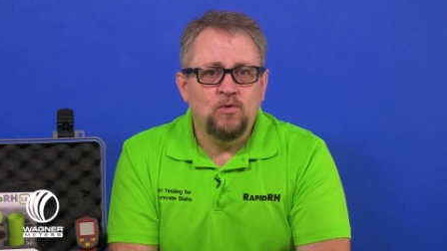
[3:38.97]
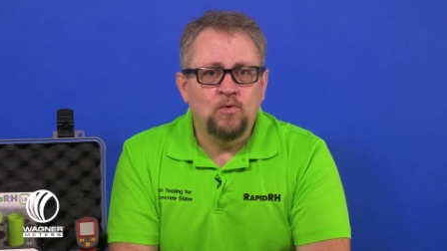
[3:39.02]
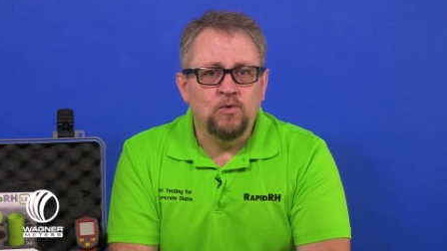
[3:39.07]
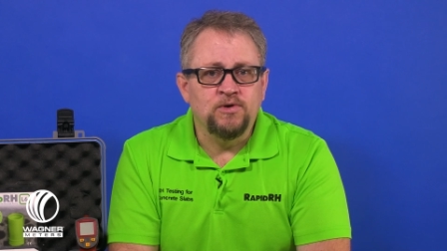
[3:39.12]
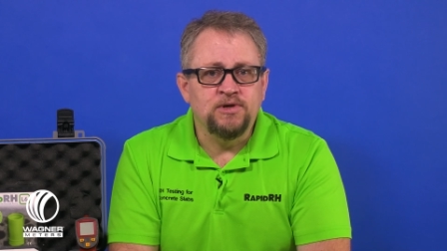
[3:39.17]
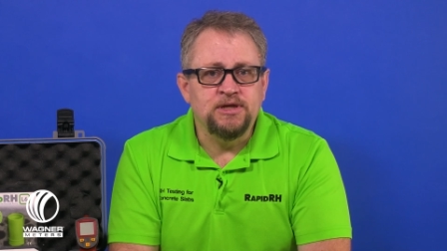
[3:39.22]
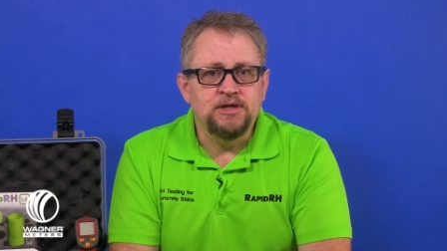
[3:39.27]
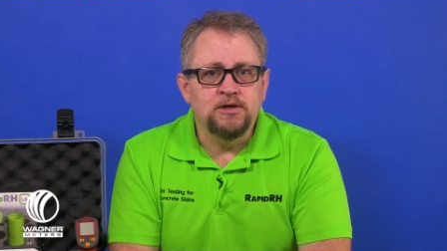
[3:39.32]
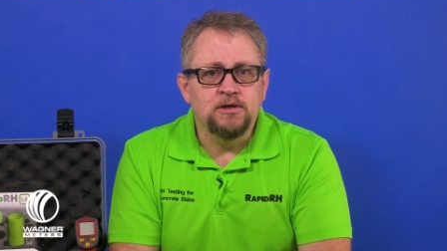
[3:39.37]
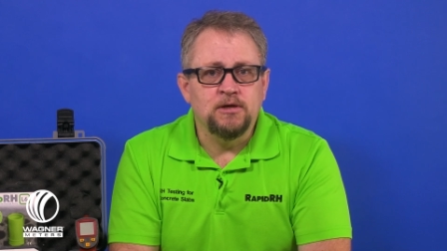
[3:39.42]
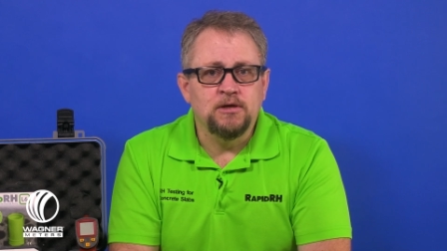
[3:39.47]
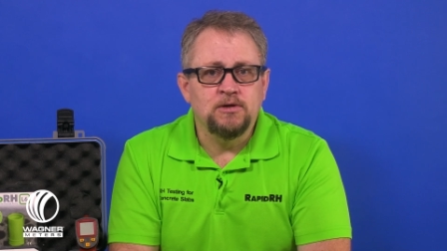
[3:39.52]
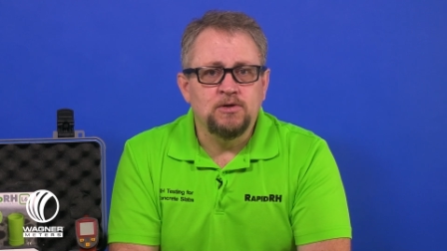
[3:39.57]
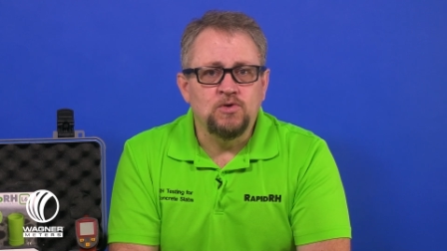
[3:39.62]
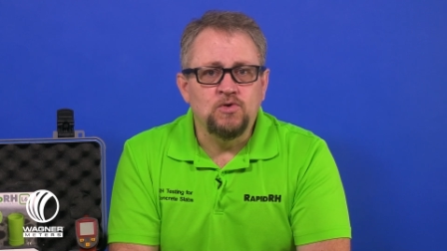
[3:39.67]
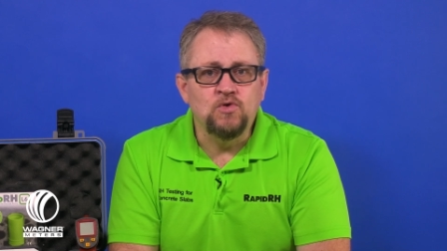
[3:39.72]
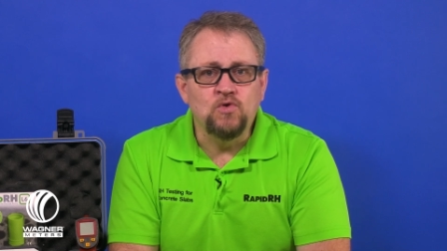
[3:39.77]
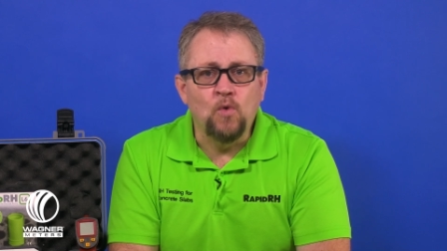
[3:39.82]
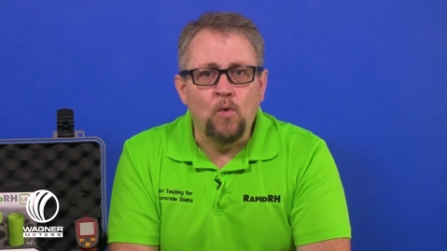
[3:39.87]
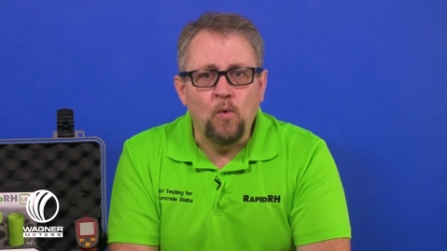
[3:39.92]
or near
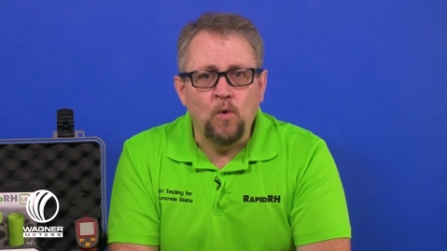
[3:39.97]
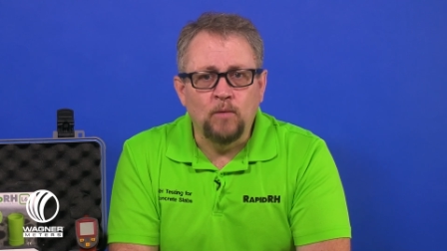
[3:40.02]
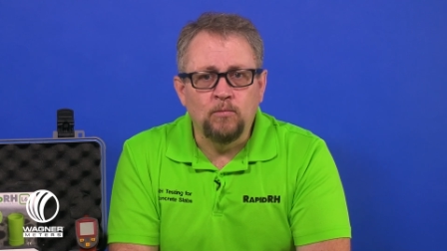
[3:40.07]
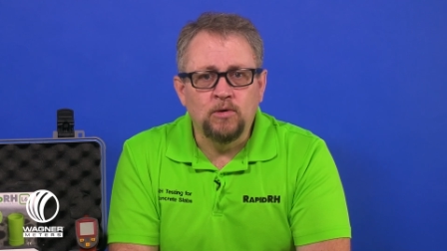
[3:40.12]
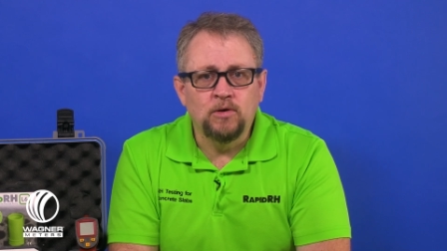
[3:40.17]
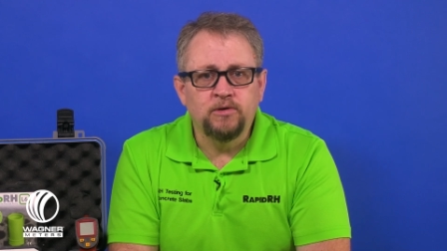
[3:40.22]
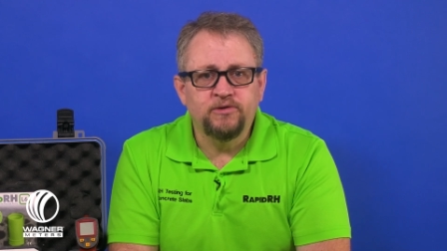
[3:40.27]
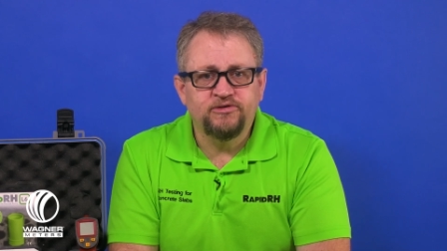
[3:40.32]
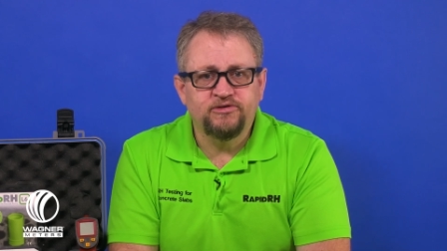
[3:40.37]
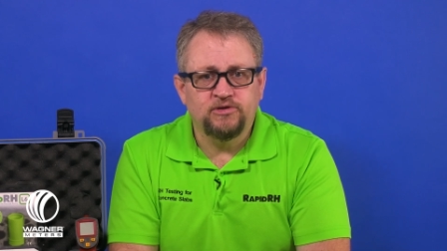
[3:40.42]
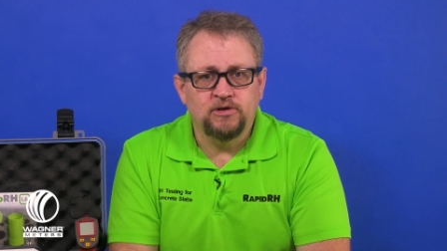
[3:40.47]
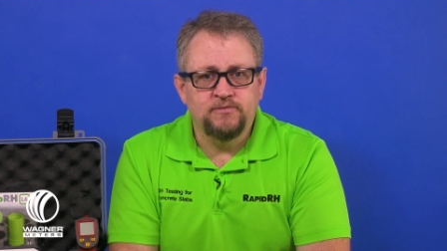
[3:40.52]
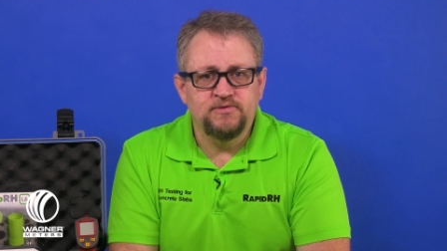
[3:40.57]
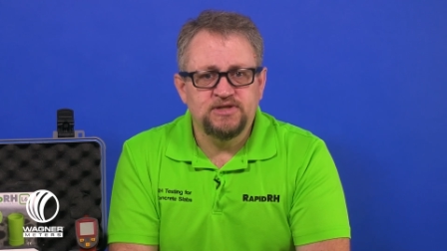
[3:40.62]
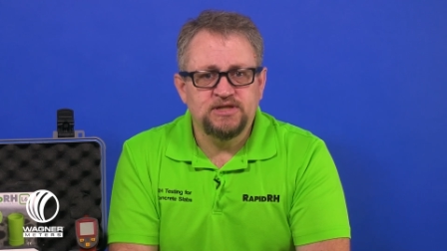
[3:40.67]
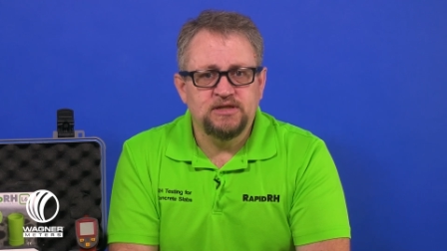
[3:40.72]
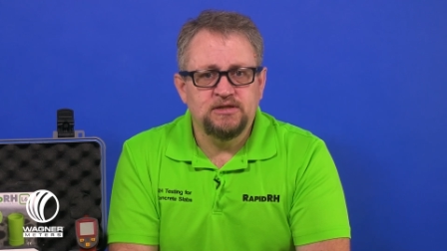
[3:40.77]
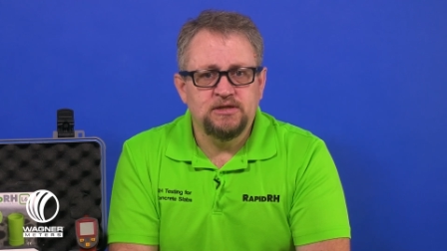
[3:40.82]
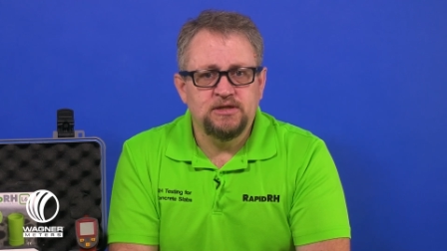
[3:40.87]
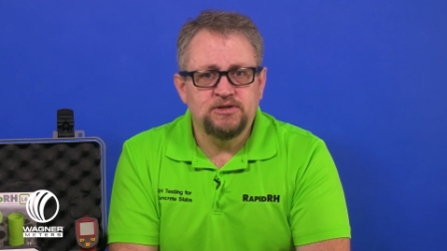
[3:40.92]
normal
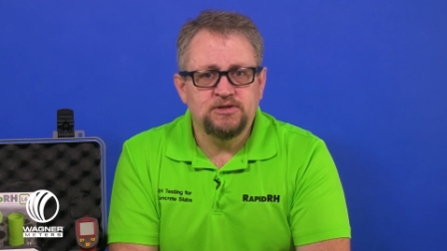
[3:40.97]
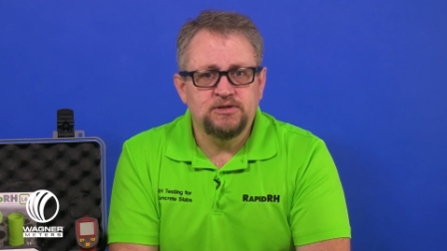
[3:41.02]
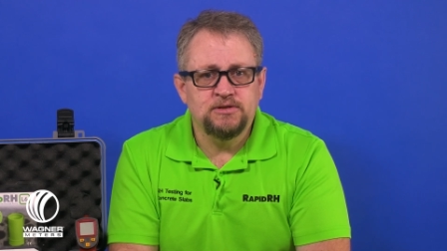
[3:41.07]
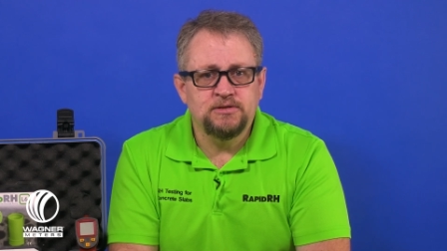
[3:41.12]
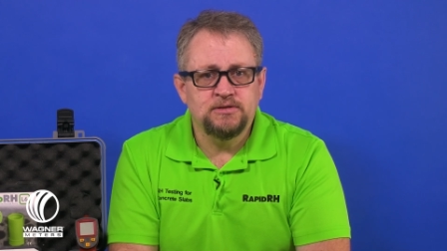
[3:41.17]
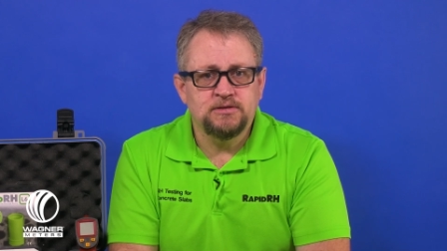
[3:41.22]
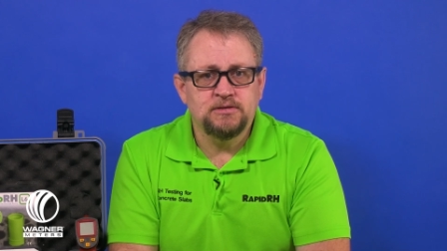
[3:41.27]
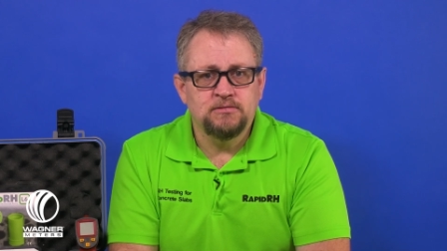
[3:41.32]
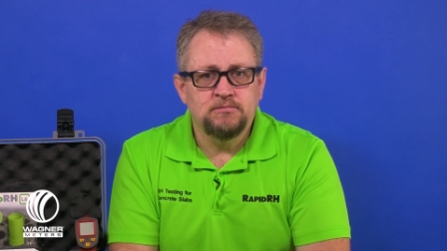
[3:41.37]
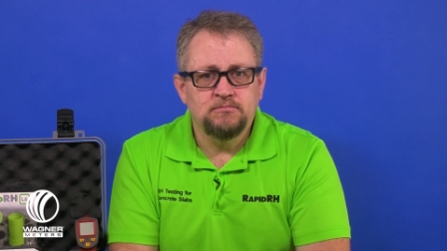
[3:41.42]
service conditions.